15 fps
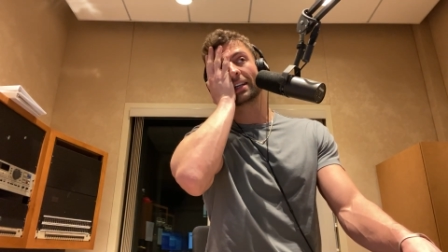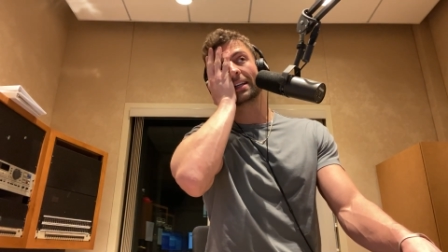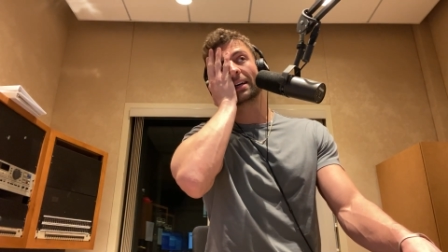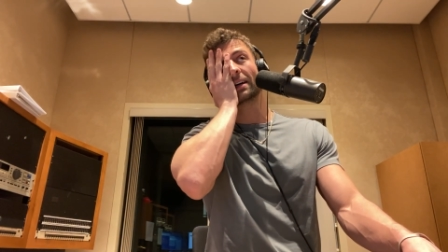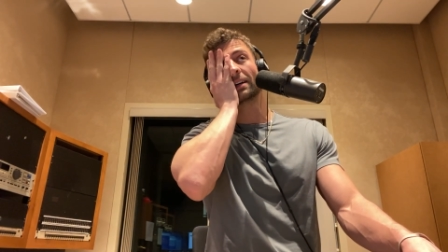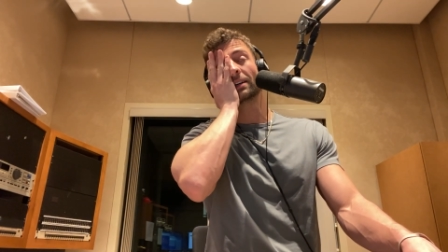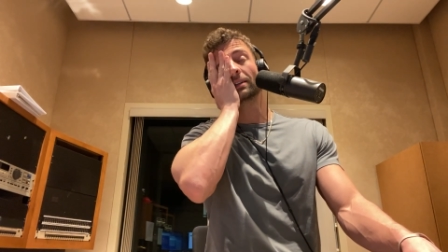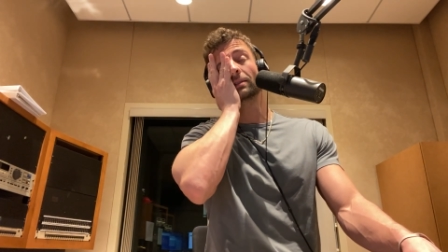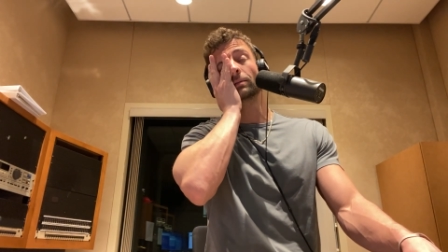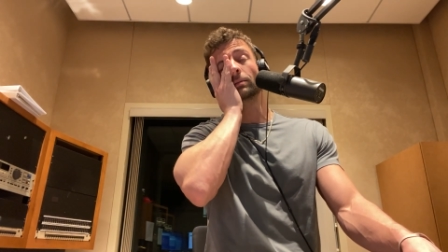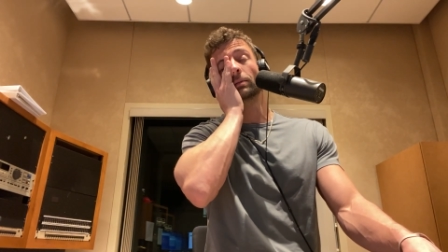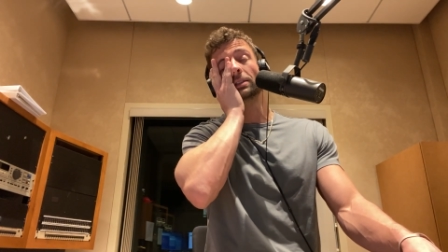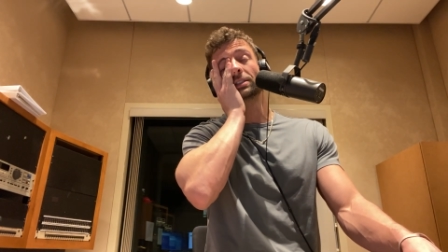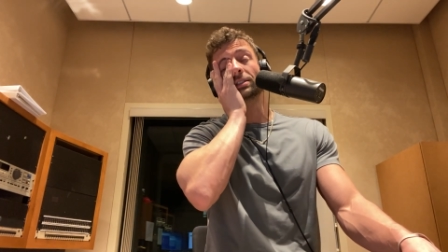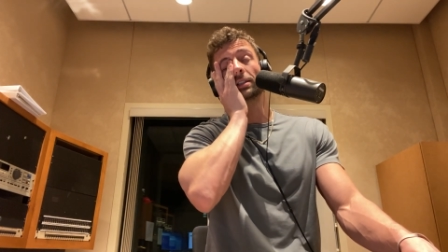ER or
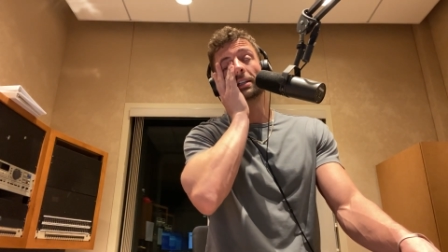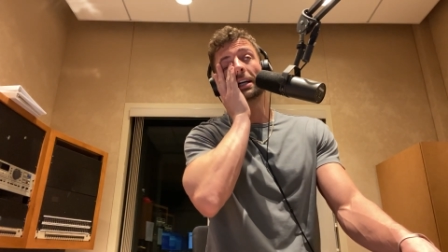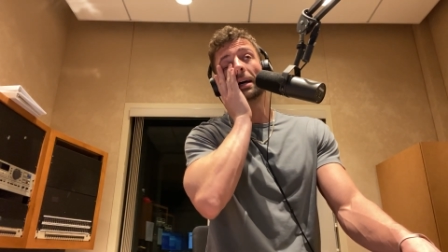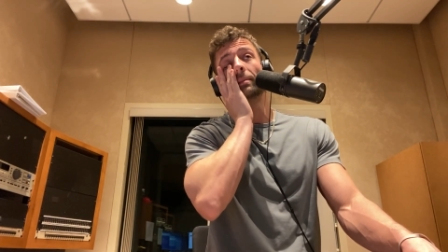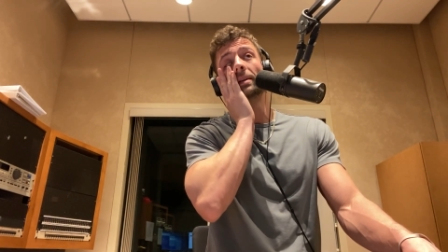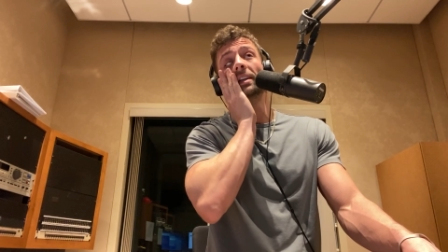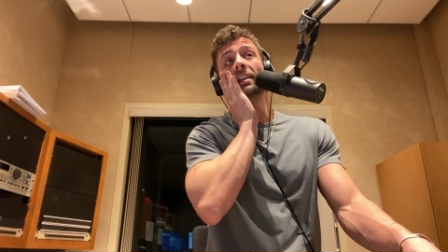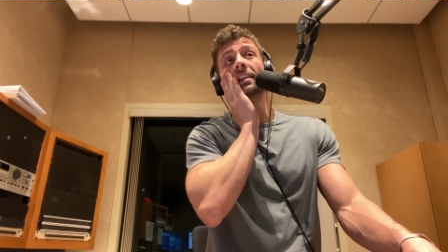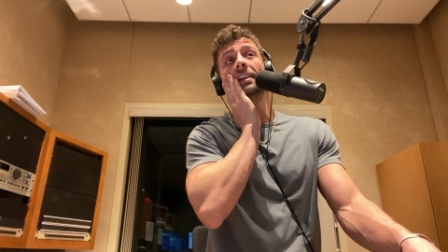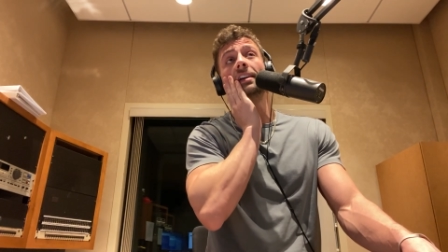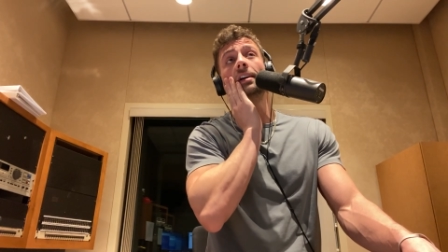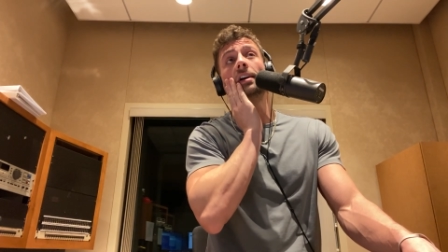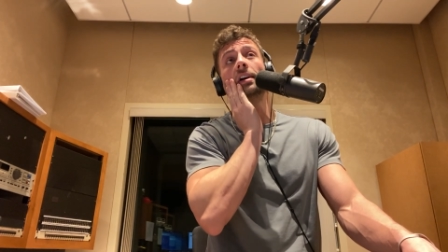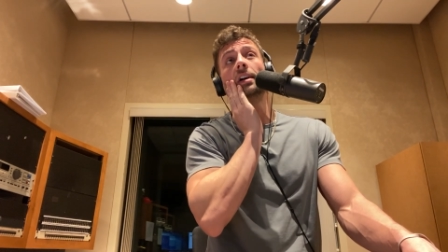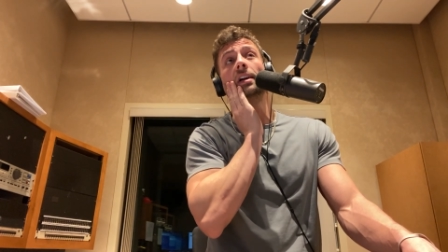what should have got me to the
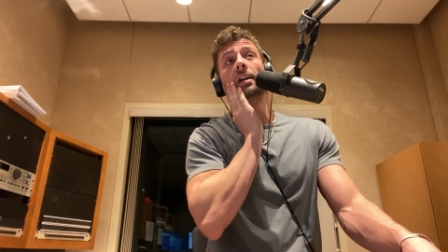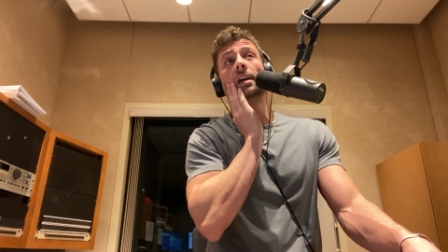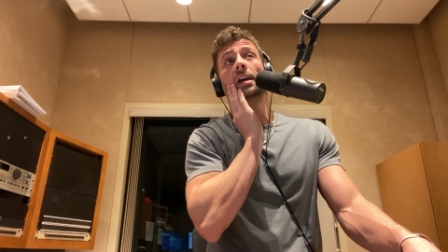ER?